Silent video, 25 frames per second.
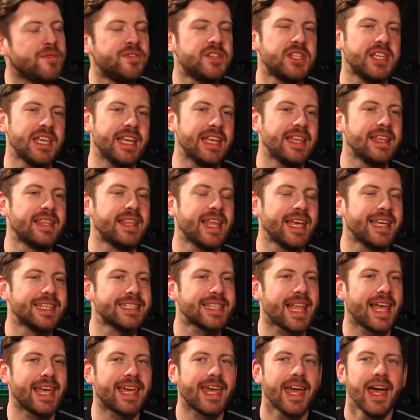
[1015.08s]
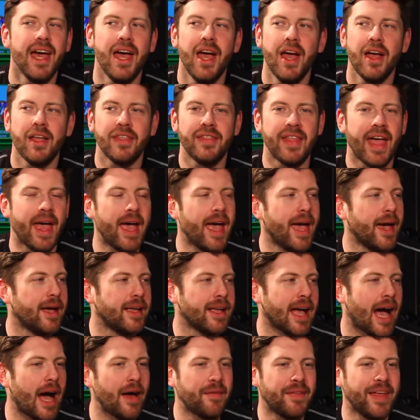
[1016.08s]
we've seen things like the
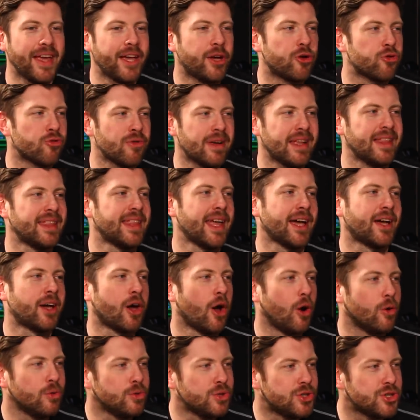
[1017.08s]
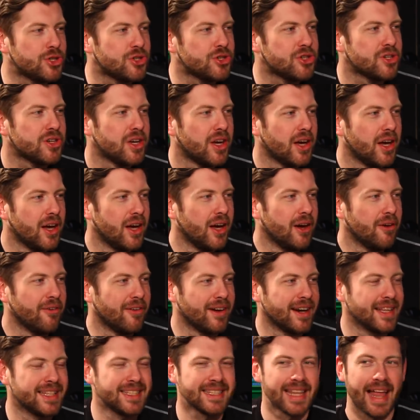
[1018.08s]
how they greet their coach,
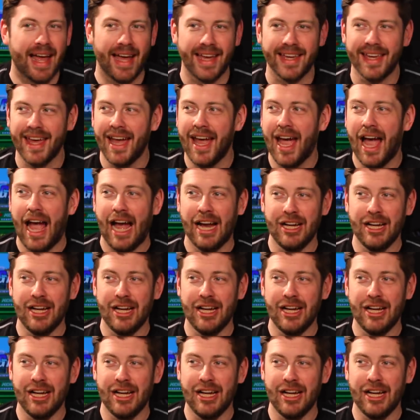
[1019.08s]
where it's like